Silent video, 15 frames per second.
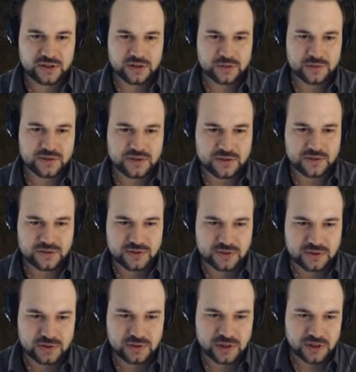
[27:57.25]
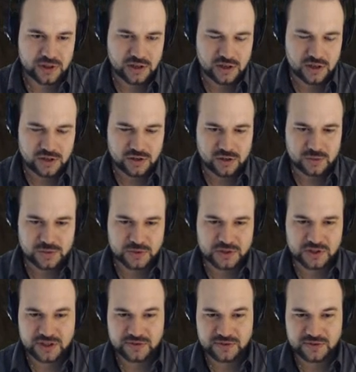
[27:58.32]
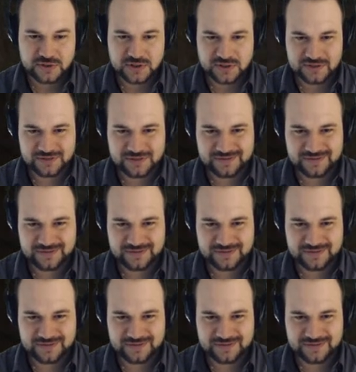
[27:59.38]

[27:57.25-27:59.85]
I hope to see you soon. Thomas Jefferson.